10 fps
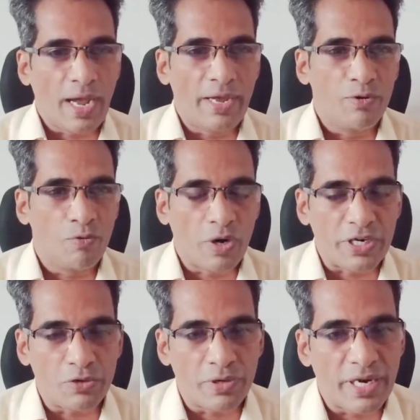I
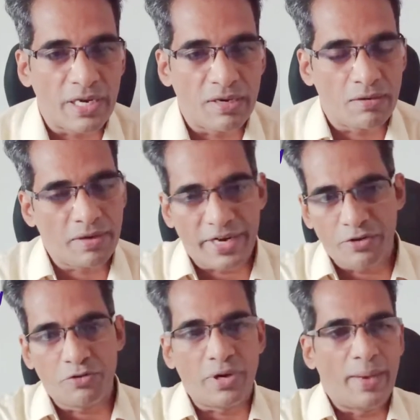wanted to get
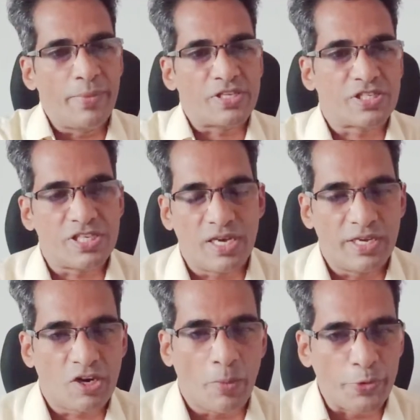into MS
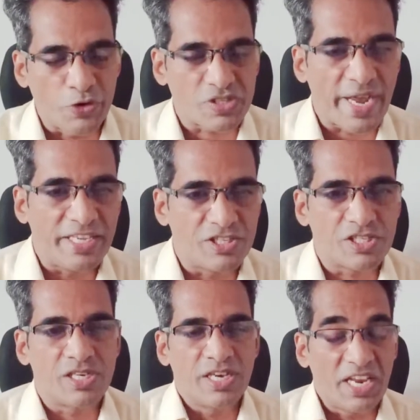in computer
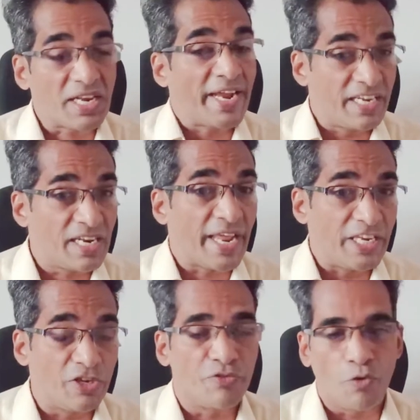science in
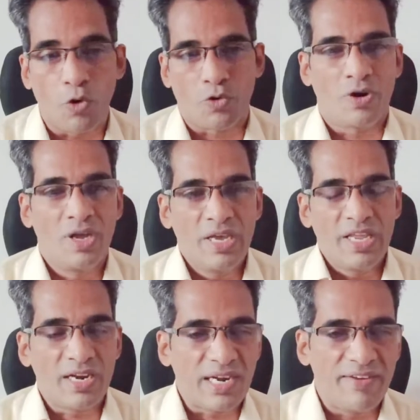1994
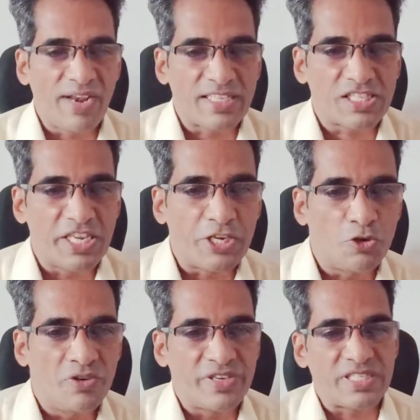in Cleveland State
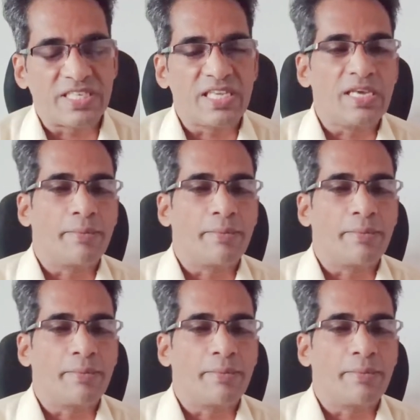University.